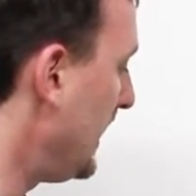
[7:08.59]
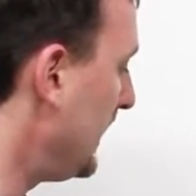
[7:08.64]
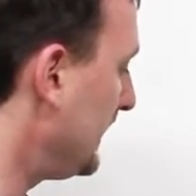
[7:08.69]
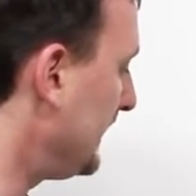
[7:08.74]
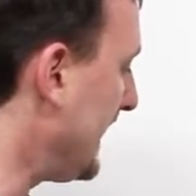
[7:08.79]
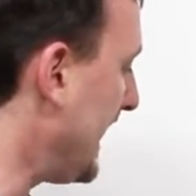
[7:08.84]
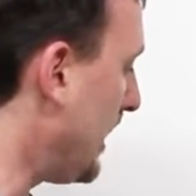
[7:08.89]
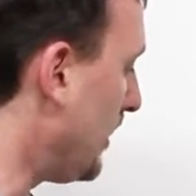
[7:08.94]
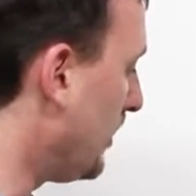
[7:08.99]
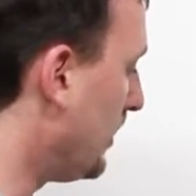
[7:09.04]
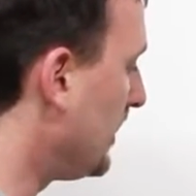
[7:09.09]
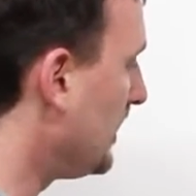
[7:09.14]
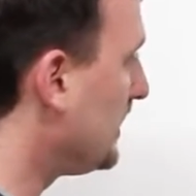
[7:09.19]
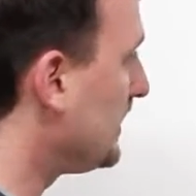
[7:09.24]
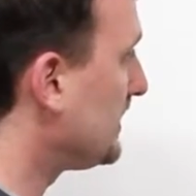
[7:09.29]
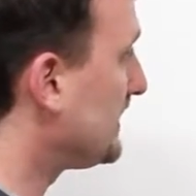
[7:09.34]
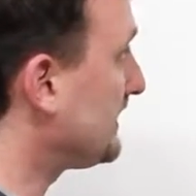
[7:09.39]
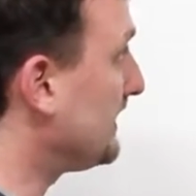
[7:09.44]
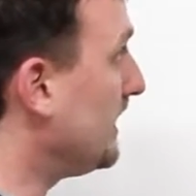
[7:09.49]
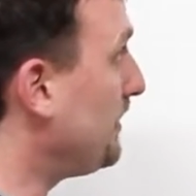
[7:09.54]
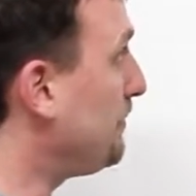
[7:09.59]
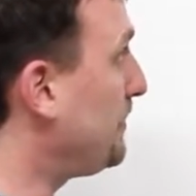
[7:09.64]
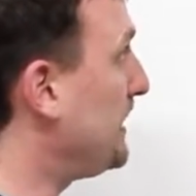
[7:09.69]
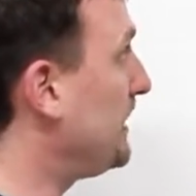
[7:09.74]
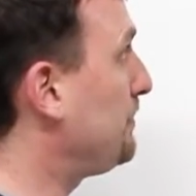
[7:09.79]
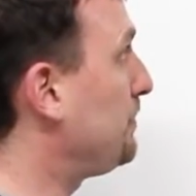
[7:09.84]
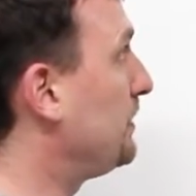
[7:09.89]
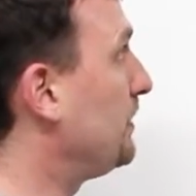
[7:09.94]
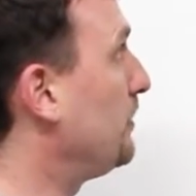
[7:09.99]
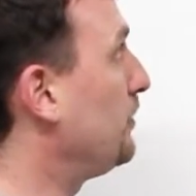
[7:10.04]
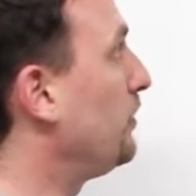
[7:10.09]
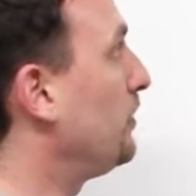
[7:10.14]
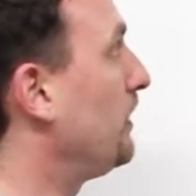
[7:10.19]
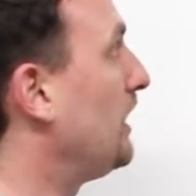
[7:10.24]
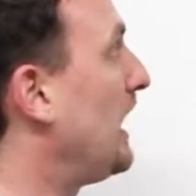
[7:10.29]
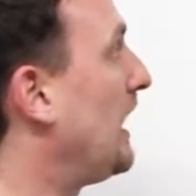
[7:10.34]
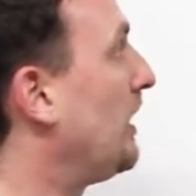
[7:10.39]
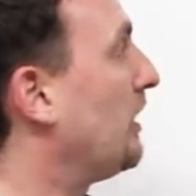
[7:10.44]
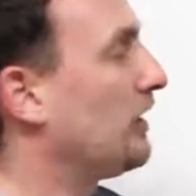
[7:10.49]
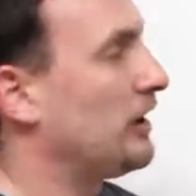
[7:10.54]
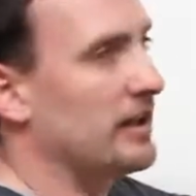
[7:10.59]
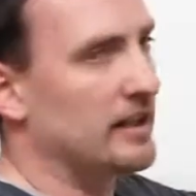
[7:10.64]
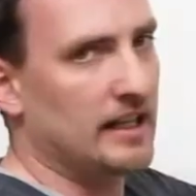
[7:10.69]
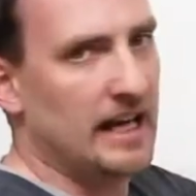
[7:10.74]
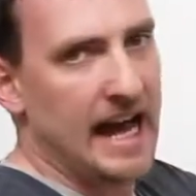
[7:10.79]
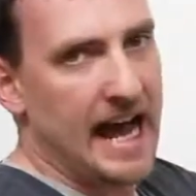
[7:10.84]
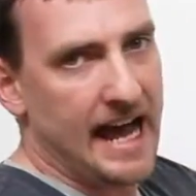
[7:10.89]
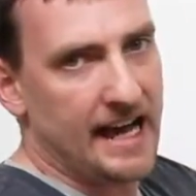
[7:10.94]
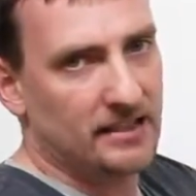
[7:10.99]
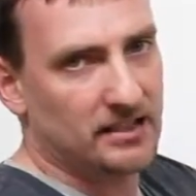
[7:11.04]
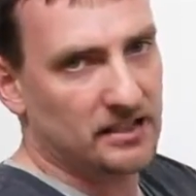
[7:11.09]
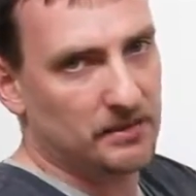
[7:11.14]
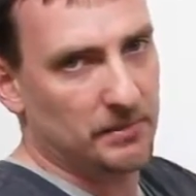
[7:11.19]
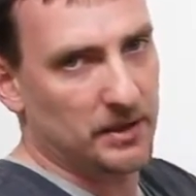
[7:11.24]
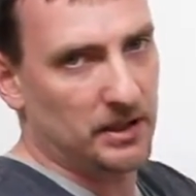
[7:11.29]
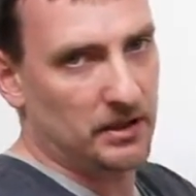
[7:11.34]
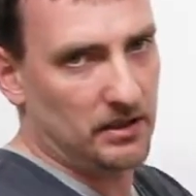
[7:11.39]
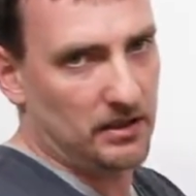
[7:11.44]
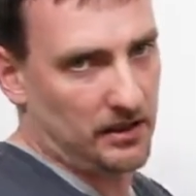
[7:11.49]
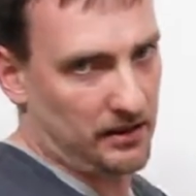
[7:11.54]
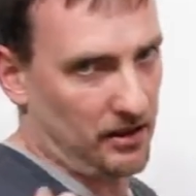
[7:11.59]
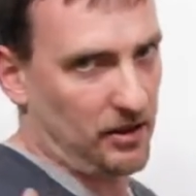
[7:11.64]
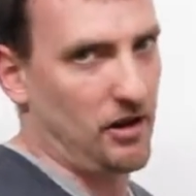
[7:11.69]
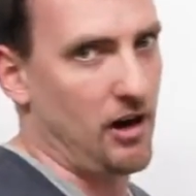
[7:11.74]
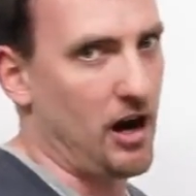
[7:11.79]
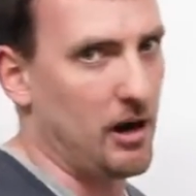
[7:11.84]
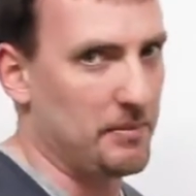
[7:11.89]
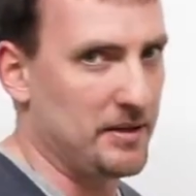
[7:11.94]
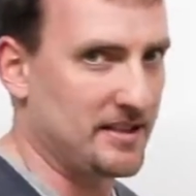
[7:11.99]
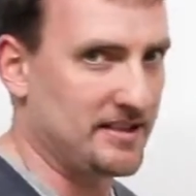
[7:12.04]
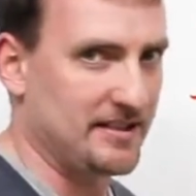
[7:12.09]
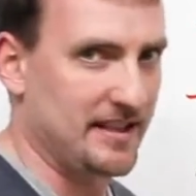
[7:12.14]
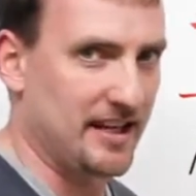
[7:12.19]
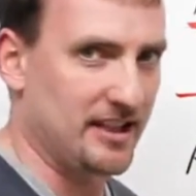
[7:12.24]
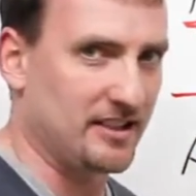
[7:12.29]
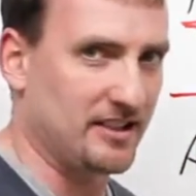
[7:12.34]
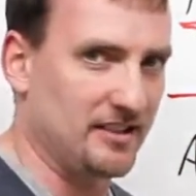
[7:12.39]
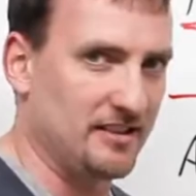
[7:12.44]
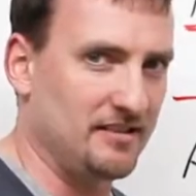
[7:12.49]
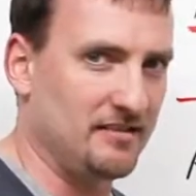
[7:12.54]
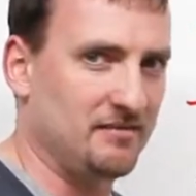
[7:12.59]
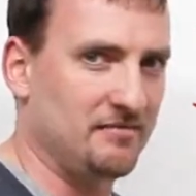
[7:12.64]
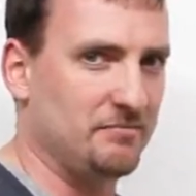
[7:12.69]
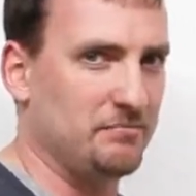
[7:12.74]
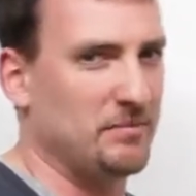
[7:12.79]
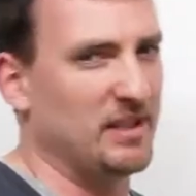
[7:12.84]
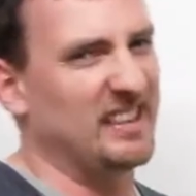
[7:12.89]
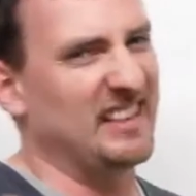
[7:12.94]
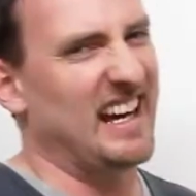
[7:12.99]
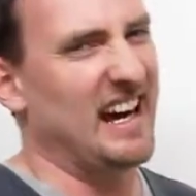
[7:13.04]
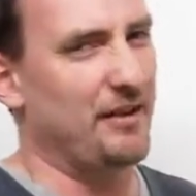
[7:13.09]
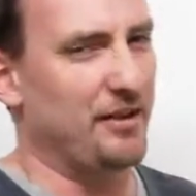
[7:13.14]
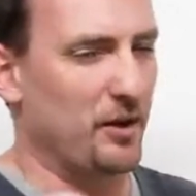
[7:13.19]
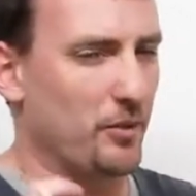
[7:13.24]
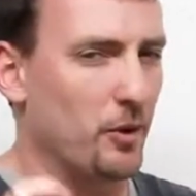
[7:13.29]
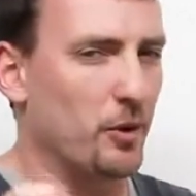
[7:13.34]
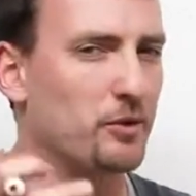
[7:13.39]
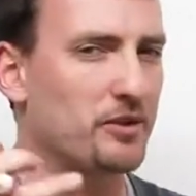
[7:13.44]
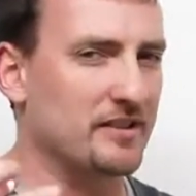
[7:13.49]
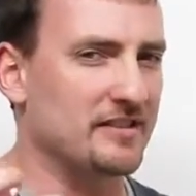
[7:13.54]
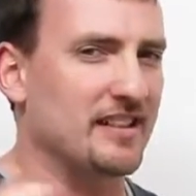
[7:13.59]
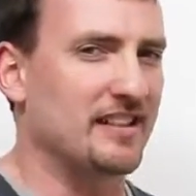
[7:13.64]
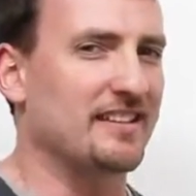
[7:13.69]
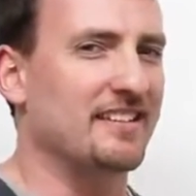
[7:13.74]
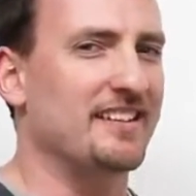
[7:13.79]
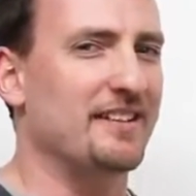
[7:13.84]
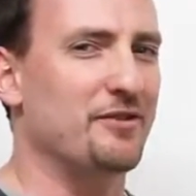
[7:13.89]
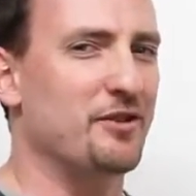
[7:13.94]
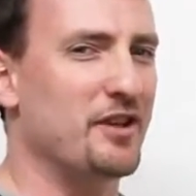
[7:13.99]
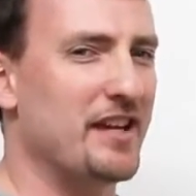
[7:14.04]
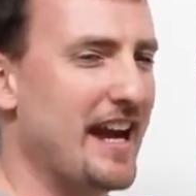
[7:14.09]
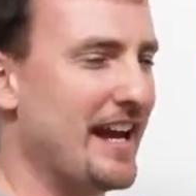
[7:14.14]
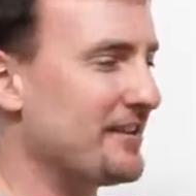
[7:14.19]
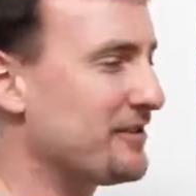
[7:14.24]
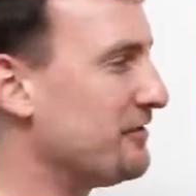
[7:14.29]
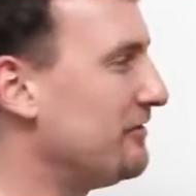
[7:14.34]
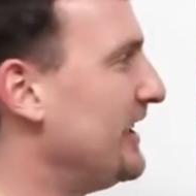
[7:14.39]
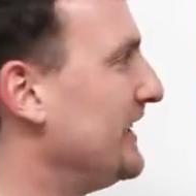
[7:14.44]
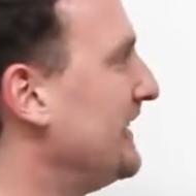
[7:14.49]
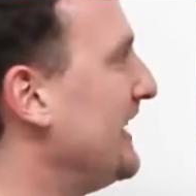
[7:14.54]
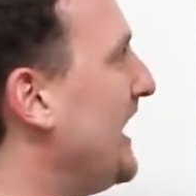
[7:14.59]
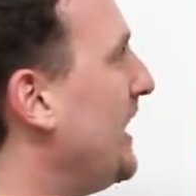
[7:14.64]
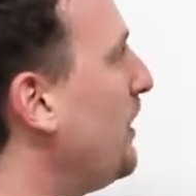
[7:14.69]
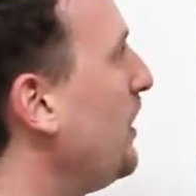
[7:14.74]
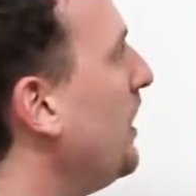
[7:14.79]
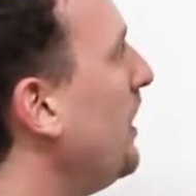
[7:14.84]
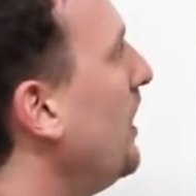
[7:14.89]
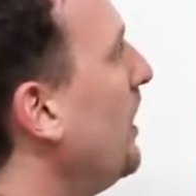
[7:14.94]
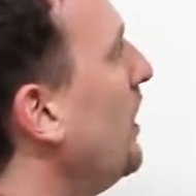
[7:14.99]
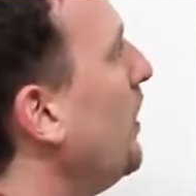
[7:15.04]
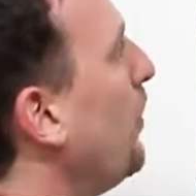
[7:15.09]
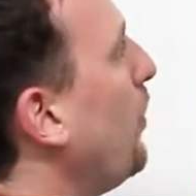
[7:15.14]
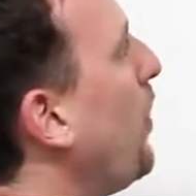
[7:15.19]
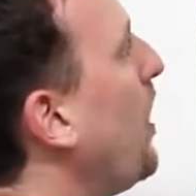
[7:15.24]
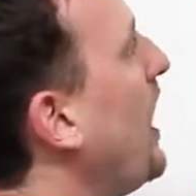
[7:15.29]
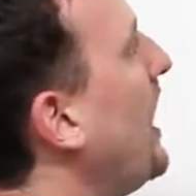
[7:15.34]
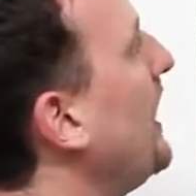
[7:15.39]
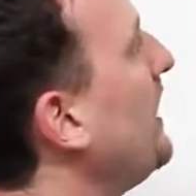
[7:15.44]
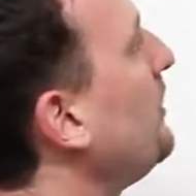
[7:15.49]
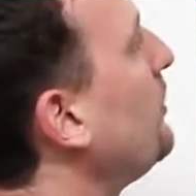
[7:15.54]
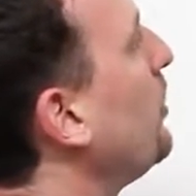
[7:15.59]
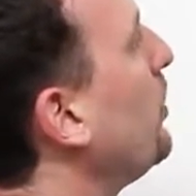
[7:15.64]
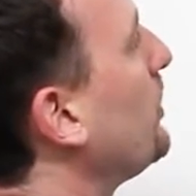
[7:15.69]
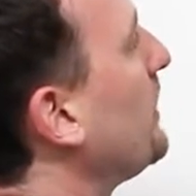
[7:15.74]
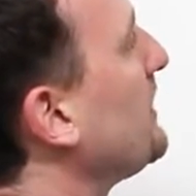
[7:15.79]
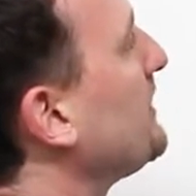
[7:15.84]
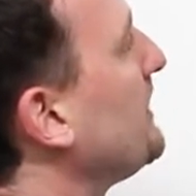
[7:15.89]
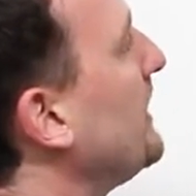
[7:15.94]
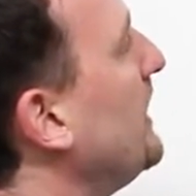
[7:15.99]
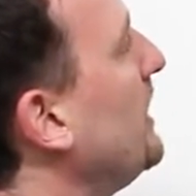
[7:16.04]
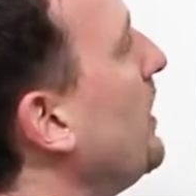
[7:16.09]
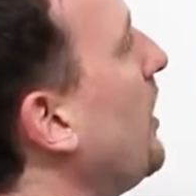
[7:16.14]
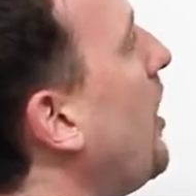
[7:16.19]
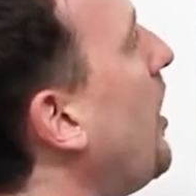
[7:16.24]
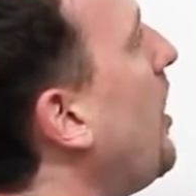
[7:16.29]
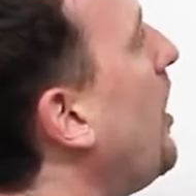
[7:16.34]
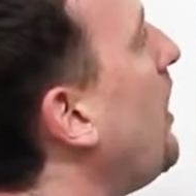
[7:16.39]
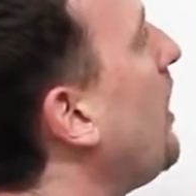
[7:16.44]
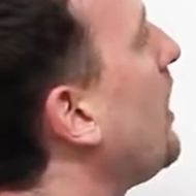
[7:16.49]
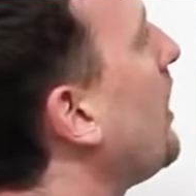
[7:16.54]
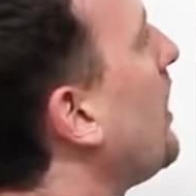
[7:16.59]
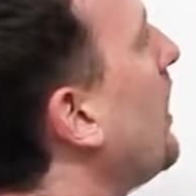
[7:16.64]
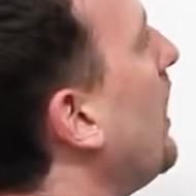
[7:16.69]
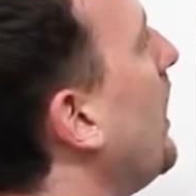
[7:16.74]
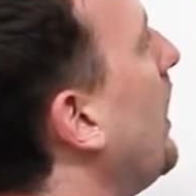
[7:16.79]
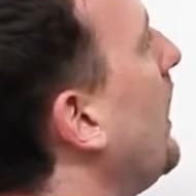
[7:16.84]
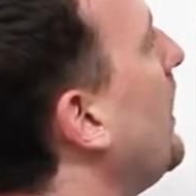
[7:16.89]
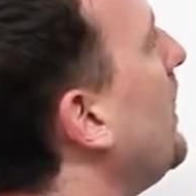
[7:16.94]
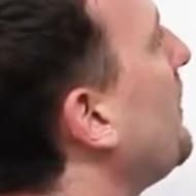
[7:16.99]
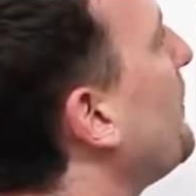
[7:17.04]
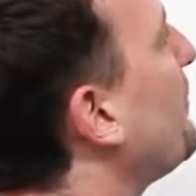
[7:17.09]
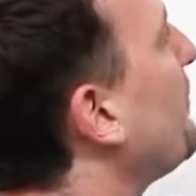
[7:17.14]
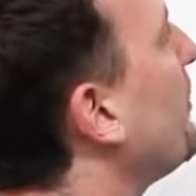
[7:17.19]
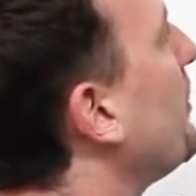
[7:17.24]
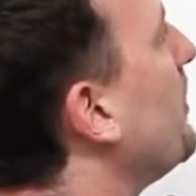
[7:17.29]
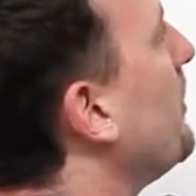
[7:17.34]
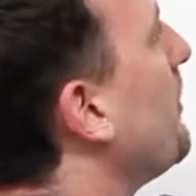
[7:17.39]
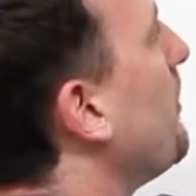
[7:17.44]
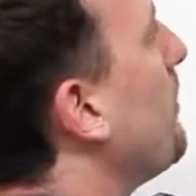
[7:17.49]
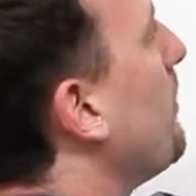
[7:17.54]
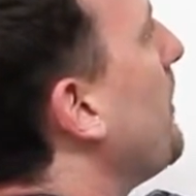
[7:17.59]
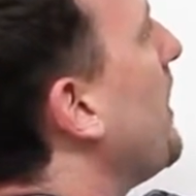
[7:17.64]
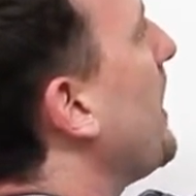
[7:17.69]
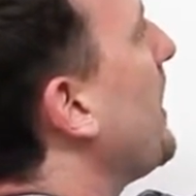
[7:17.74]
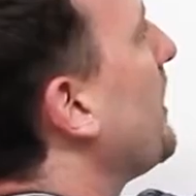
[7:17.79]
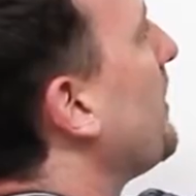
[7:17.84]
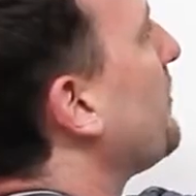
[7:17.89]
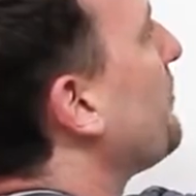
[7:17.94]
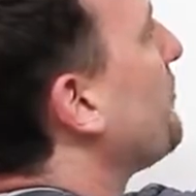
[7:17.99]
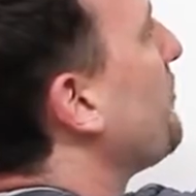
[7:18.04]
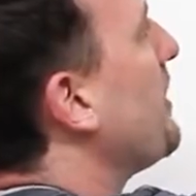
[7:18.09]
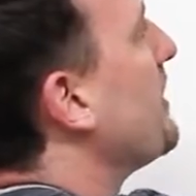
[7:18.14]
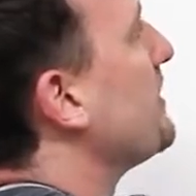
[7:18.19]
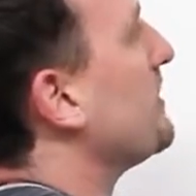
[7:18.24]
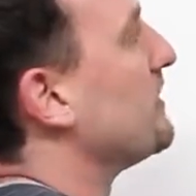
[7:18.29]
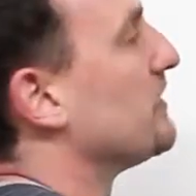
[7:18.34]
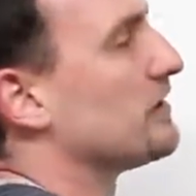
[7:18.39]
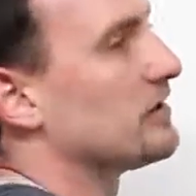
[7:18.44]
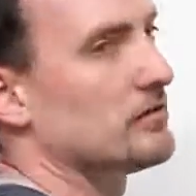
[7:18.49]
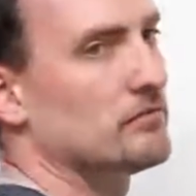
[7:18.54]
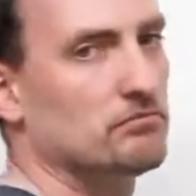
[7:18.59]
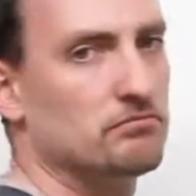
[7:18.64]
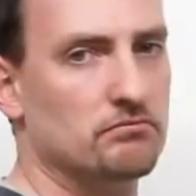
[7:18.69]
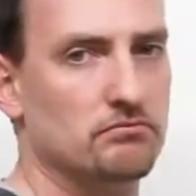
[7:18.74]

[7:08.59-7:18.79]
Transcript: Now, some people are going to ask me in the comment section, but now they won't because I'll give you the answer right now. Why don't I say all of my friends?